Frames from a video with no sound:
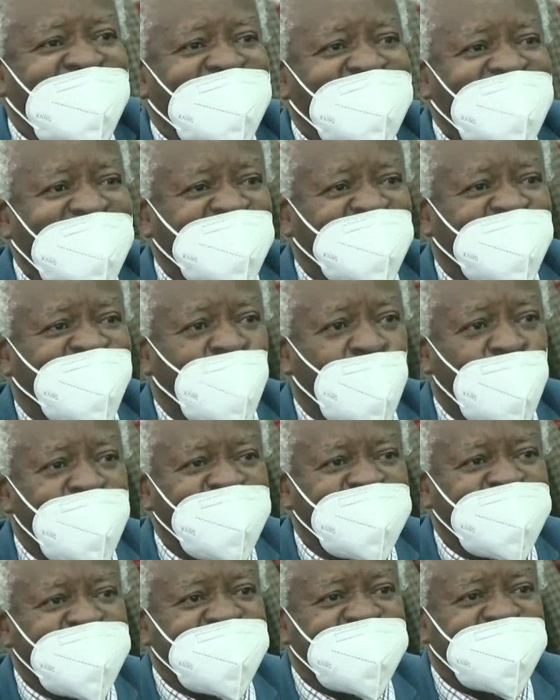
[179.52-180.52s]
in a class
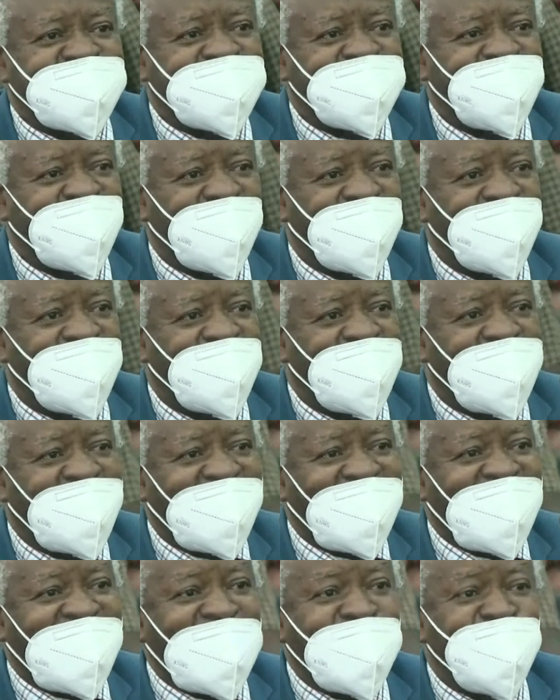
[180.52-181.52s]
of conditions.
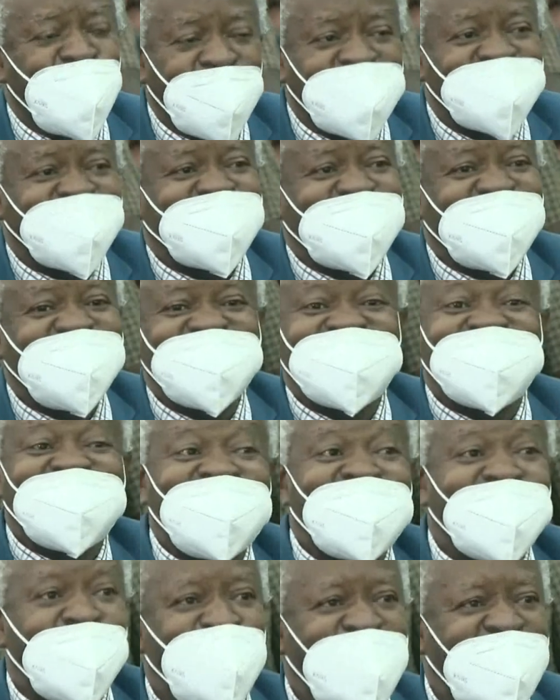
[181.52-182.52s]
And those things still